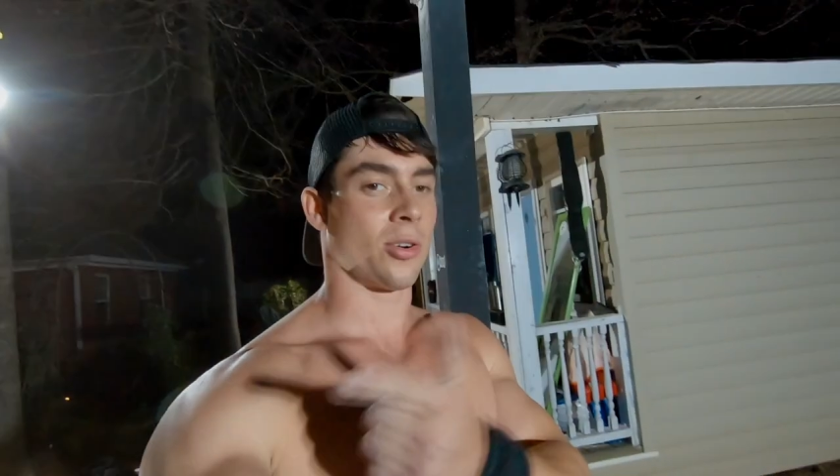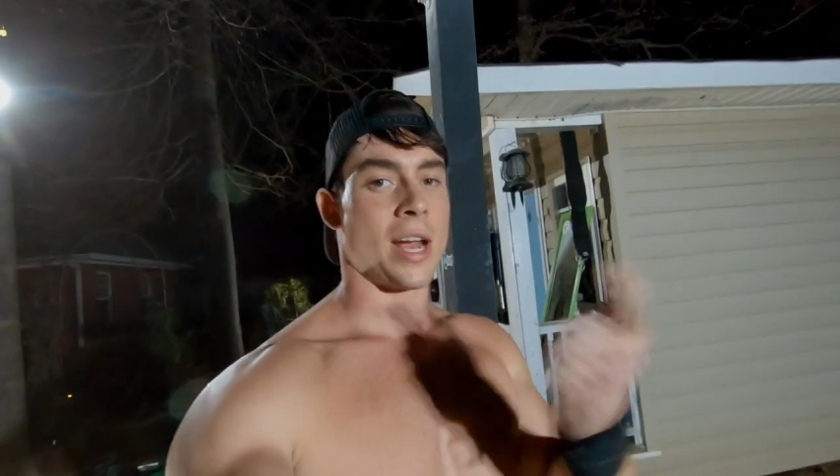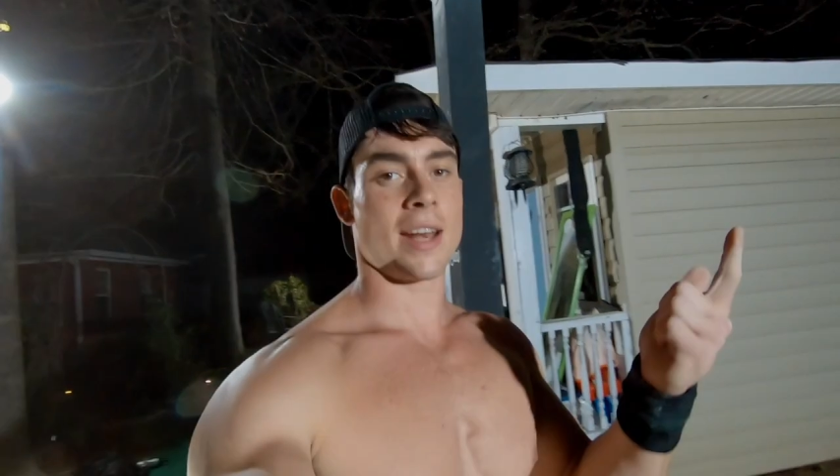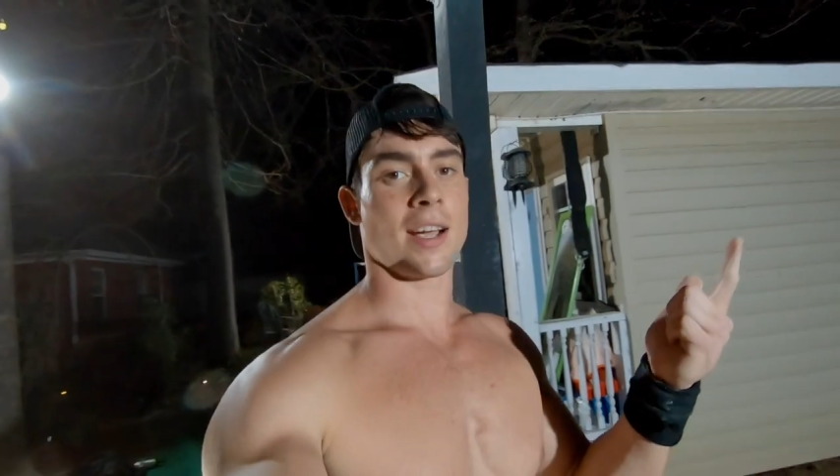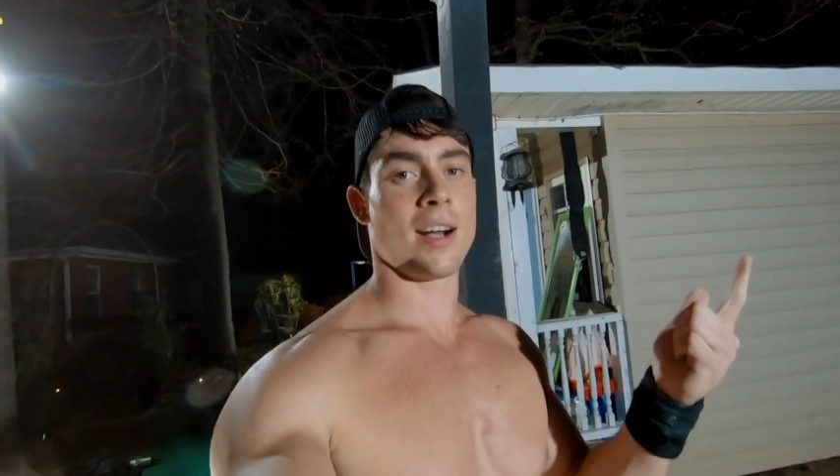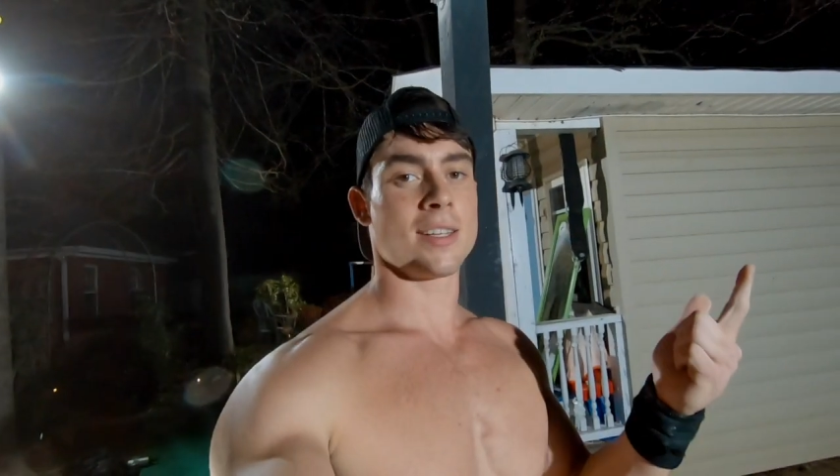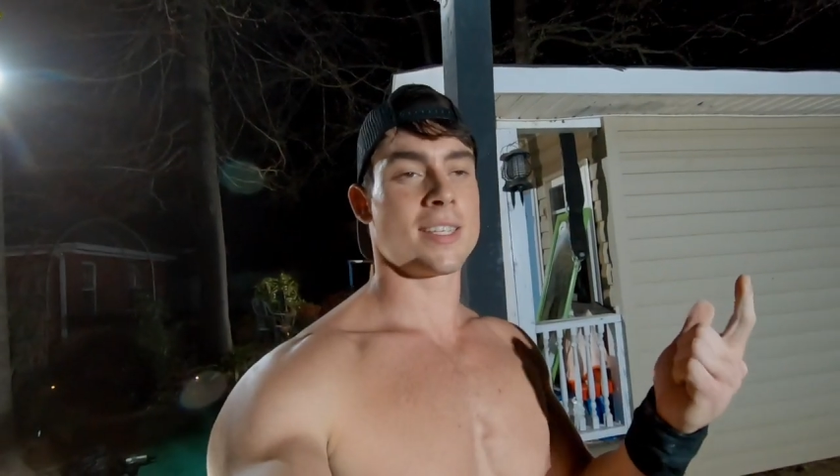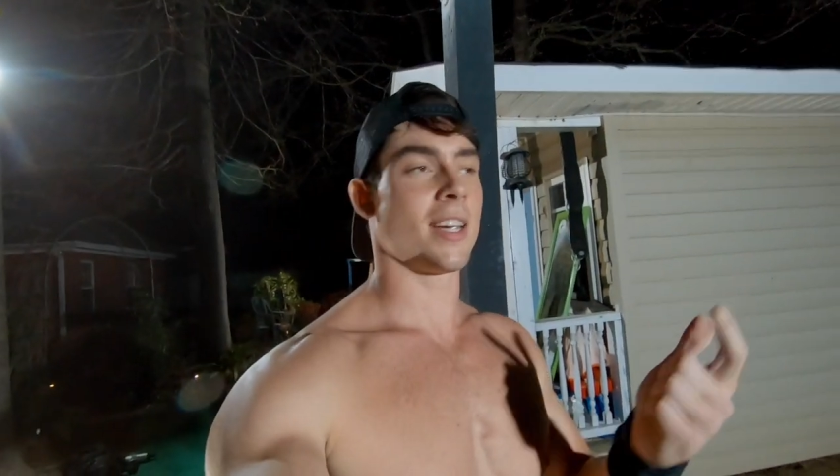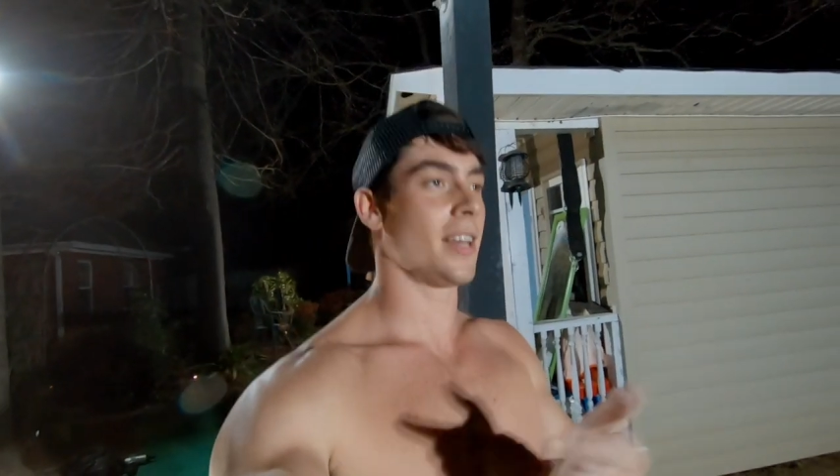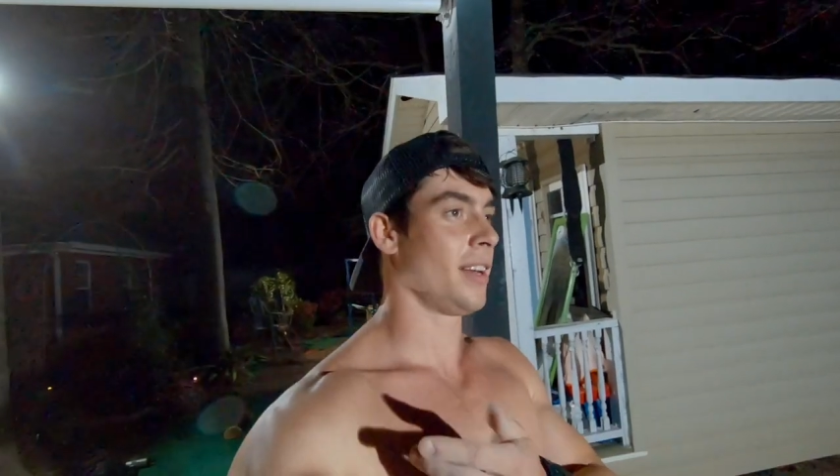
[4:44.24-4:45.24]
creating
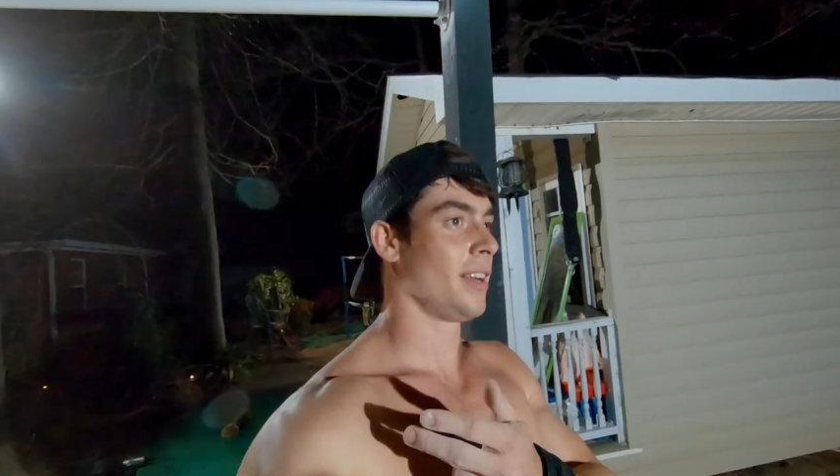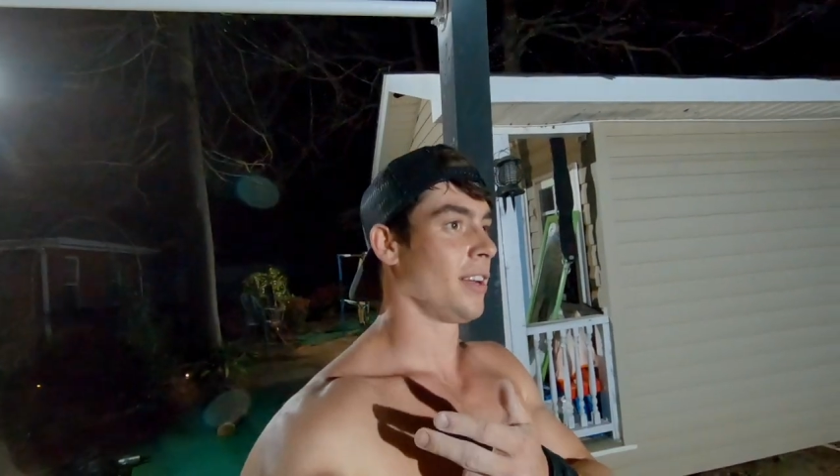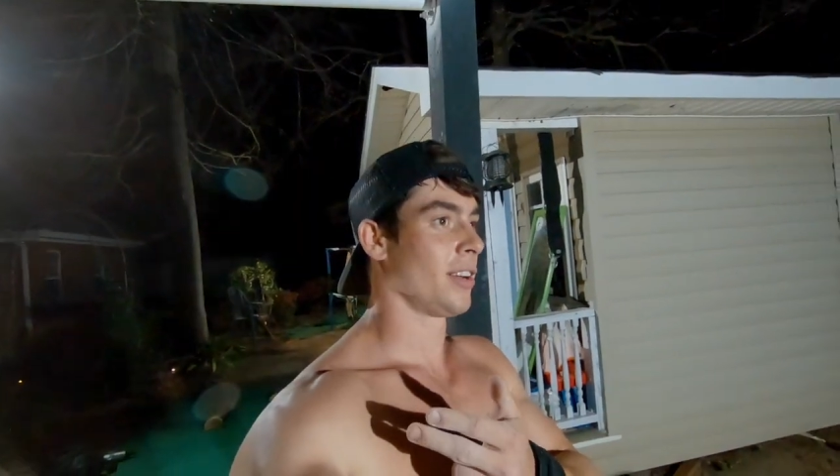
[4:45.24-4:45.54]
content,